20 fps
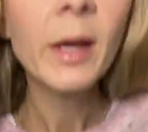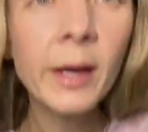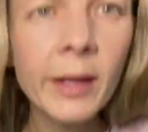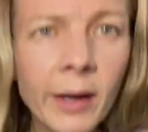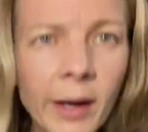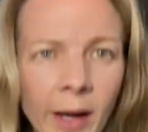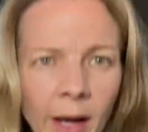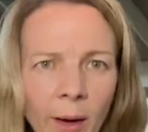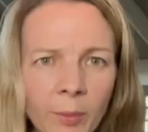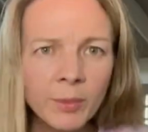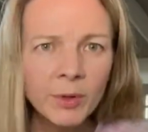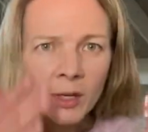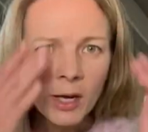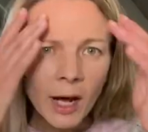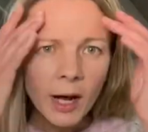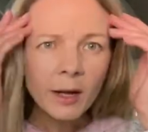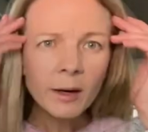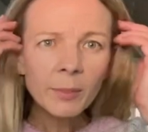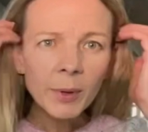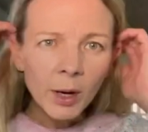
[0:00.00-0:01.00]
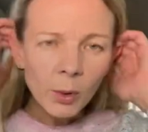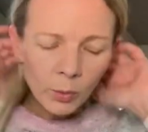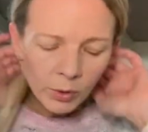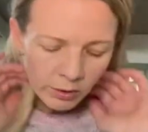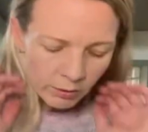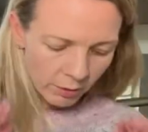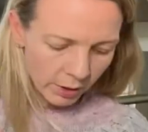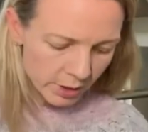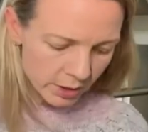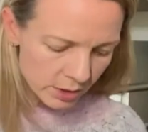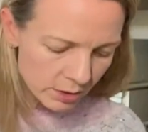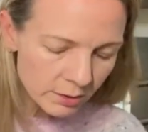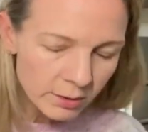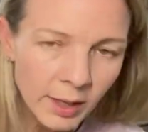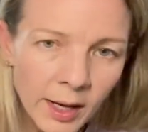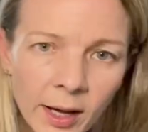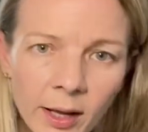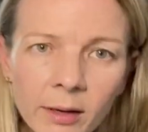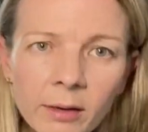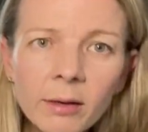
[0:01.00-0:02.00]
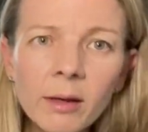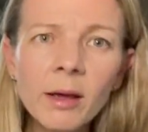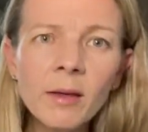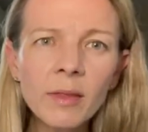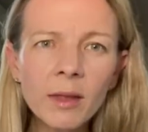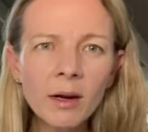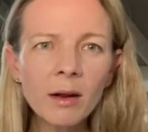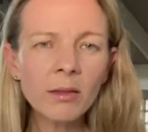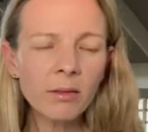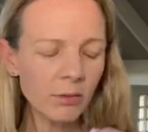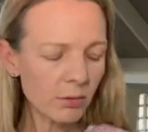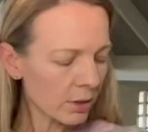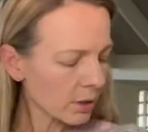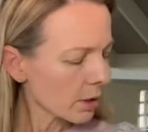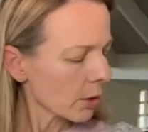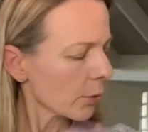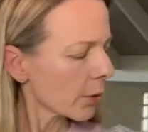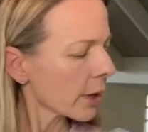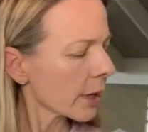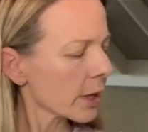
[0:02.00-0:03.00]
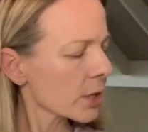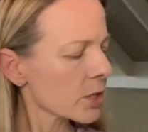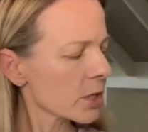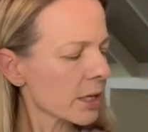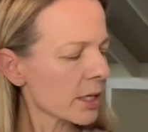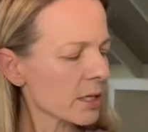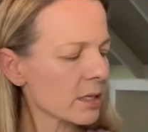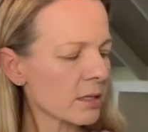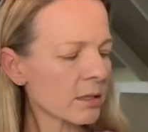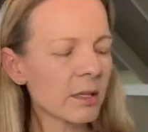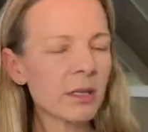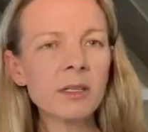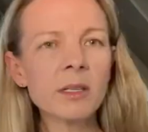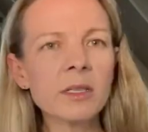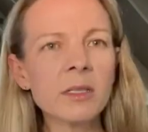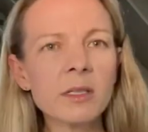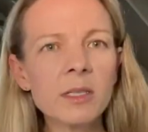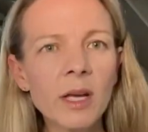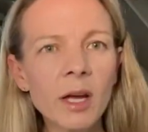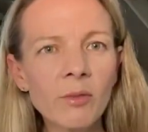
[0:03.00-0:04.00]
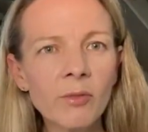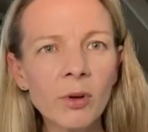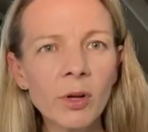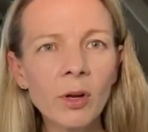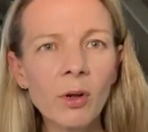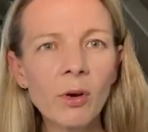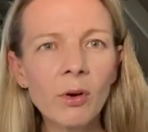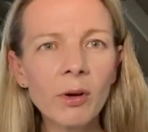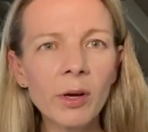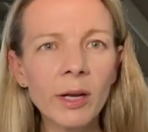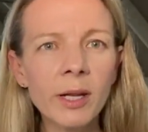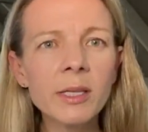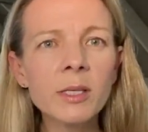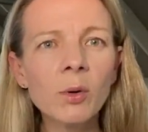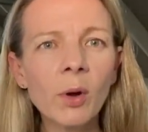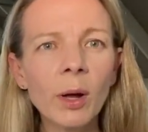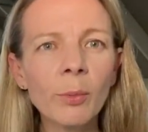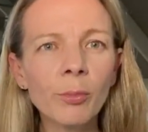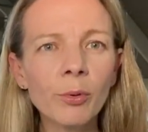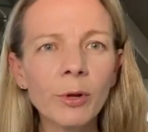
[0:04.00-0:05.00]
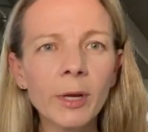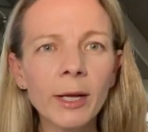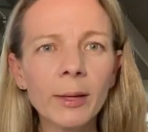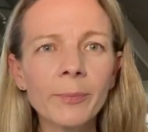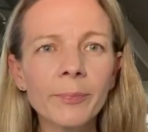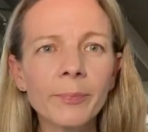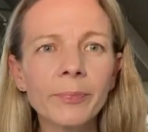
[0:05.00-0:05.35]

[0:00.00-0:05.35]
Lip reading: And I ummed and ahed about whether I'd do that. And then I thought, you know what, actually, it doesn't take very long and it's quite pretty.